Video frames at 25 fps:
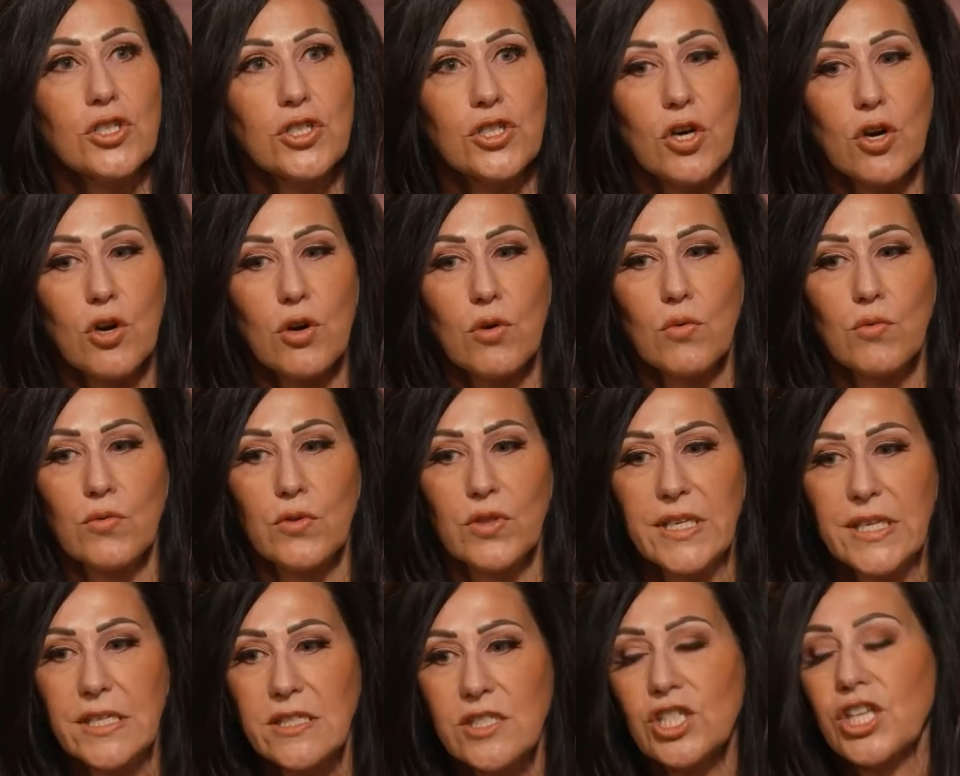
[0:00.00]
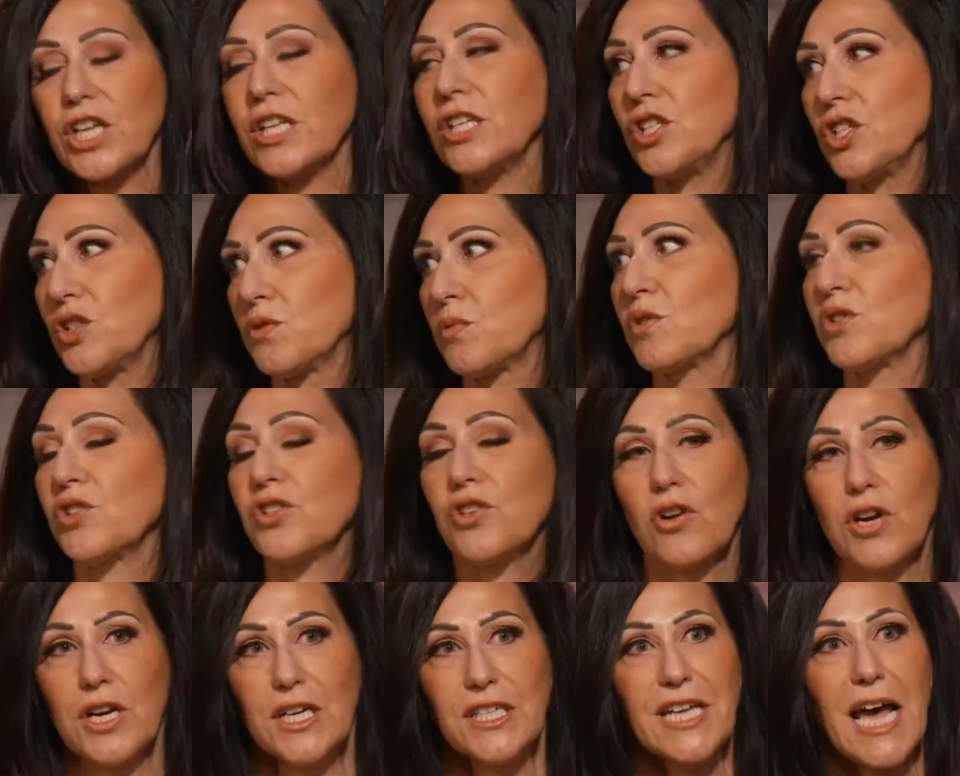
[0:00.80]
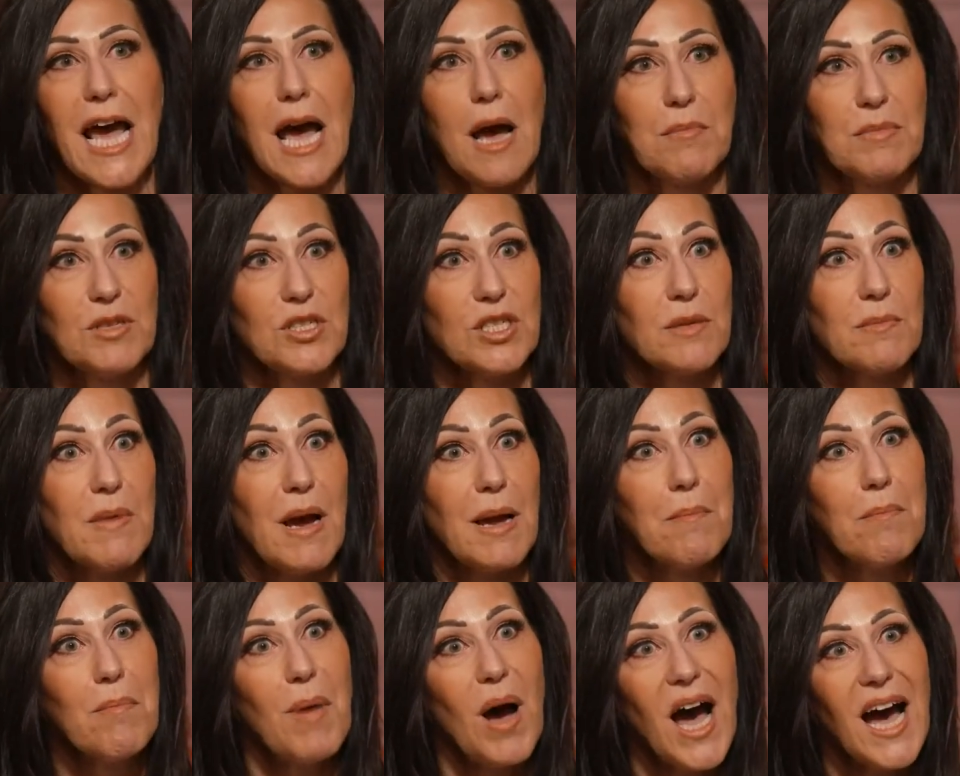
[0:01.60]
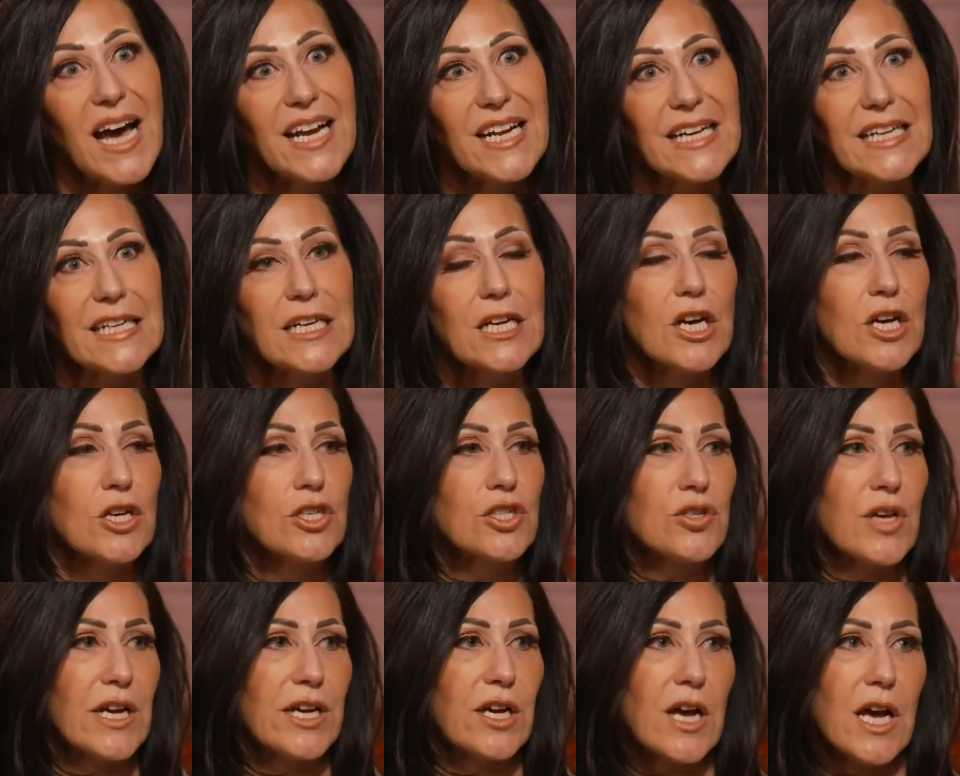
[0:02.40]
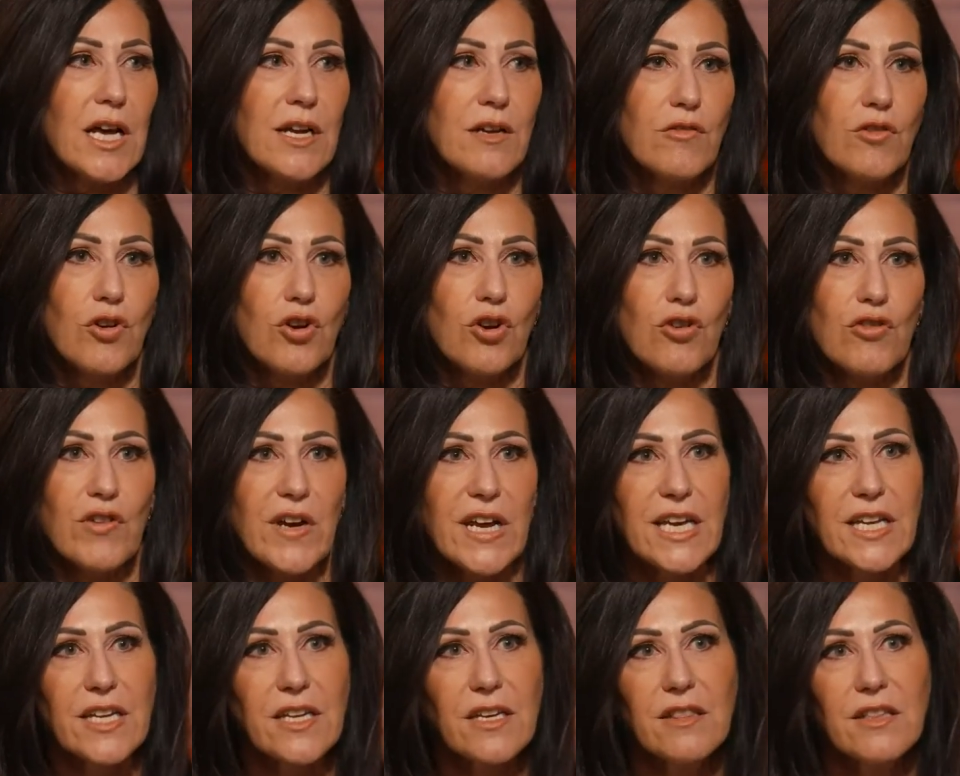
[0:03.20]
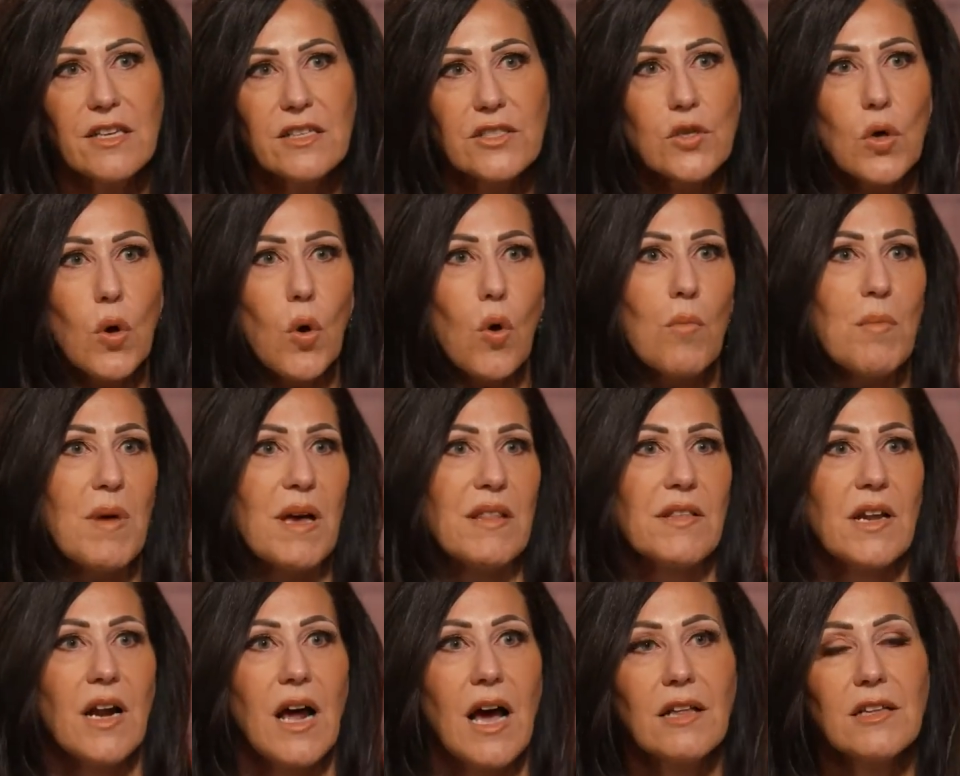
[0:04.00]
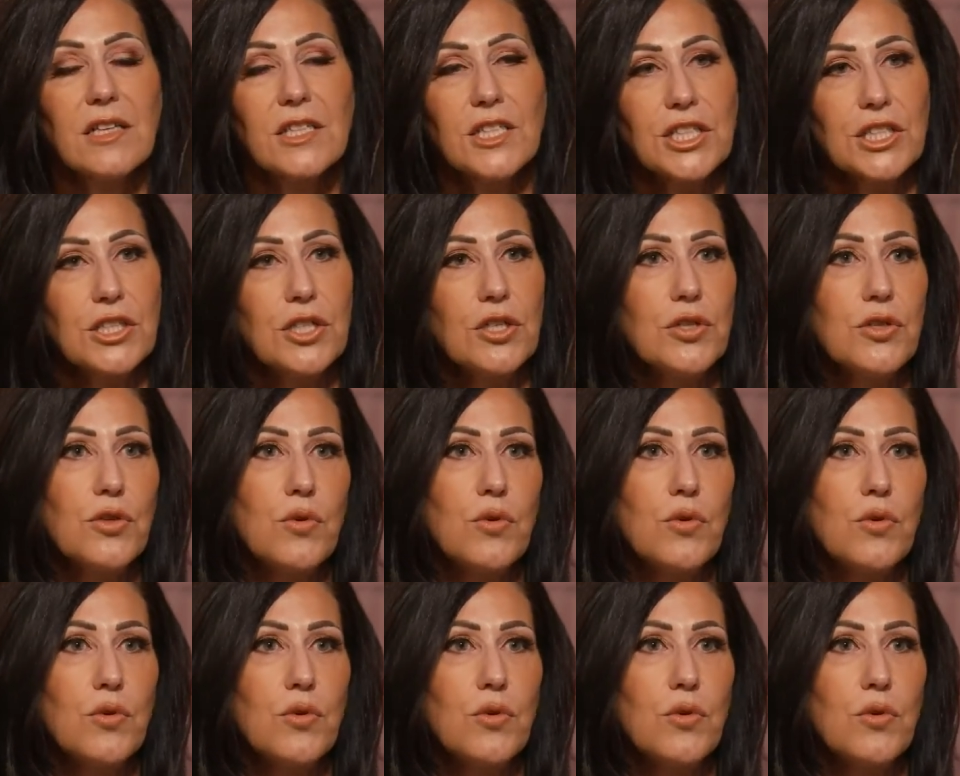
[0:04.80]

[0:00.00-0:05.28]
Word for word: So these changes were starting to happen to my body. So I kind of created this whole methodology and a